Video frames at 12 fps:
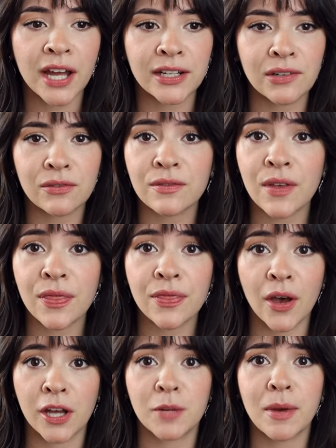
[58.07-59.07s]
I never even
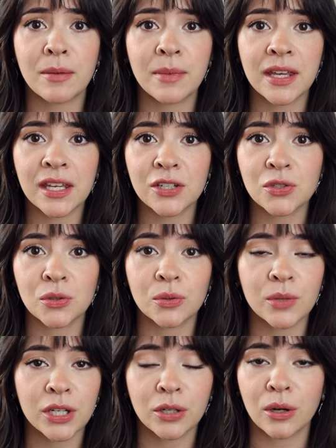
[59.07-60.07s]
thought about making
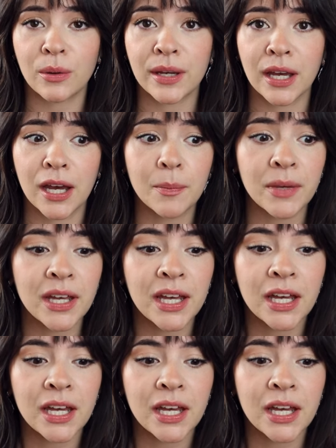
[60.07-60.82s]
jewelry growing up.